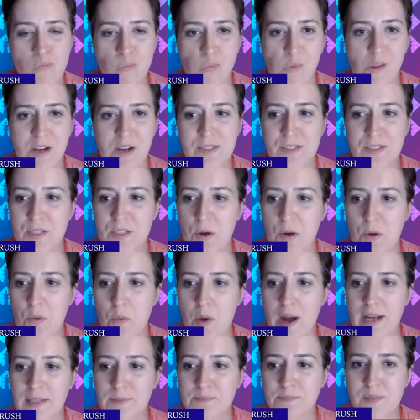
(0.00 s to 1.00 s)
And so
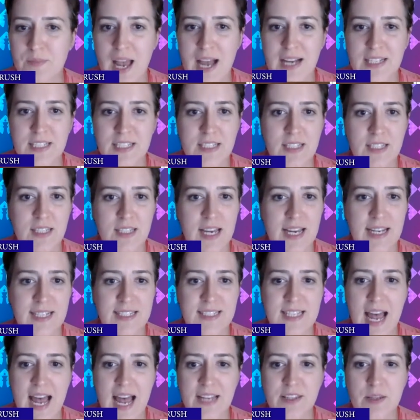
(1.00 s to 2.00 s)
white had to like
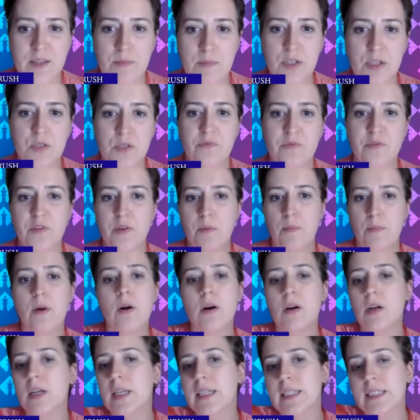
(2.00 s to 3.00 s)
sack the bishop for the
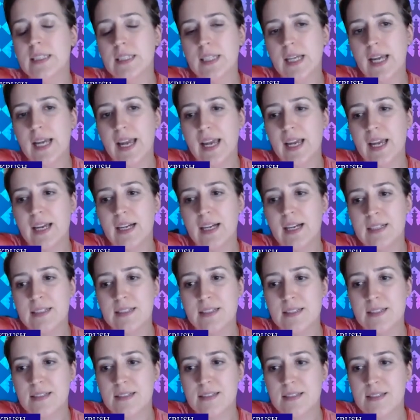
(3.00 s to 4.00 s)
pawn, and
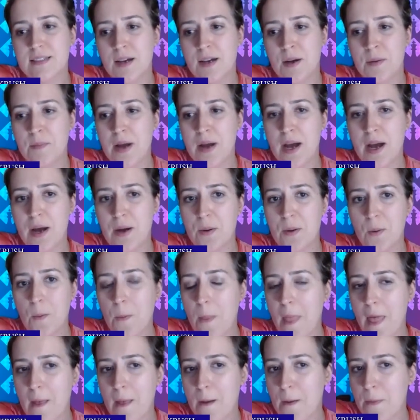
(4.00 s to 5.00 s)
somehow
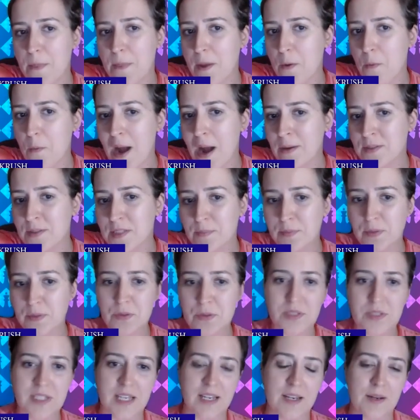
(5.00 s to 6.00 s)
they wound up
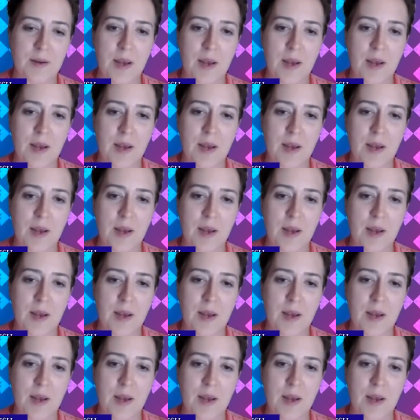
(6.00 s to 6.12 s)
losing.